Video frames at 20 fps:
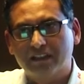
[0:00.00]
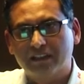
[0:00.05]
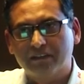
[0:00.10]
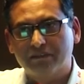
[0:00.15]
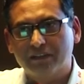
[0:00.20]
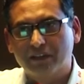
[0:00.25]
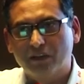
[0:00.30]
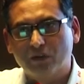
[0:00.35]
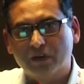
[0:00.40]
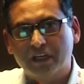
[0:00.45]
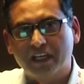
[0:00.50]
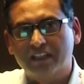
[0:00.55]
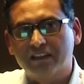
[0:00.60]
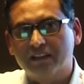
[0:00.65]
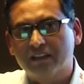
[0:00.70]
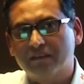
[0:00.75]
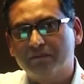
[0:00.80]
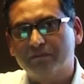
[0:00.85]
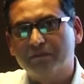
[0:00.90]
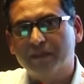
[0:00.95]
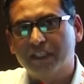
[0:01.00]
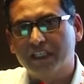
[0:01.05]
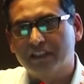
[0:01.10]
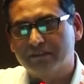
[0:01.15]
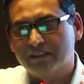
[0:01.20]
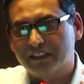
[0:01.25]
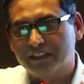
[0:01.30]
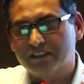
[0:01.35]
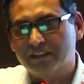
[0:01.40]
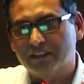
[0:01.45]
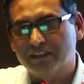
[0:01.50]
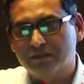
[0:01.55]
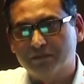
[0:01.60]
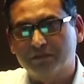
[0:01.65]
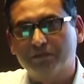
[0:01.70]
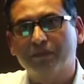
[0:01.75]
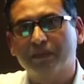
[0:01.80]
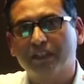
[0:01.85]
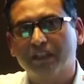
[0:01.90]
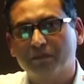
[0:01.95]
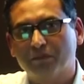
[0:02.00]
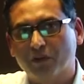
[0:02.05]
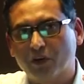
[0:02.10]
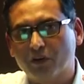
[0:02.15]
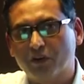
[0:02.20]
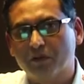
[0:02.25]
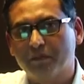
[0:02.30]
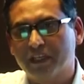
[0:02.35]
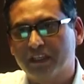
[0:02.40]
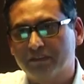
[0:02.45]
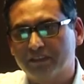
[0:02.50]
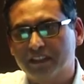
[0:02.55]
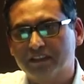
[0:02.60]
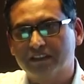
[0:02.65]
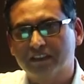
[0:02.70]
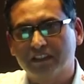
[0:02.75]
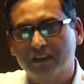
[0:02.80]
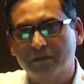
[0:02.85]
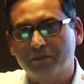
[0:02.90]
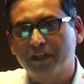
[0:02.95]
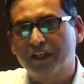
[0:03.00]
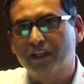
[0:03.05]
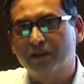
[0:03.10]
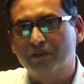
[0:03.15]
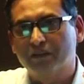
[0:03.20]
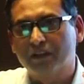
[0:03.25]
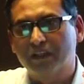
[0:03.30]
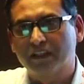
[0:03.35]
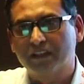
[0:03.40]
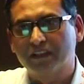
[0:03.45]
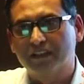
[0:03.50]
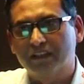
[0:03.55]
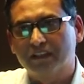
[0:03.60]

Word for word: if you look at the manufacturers, module manufacturer in particular,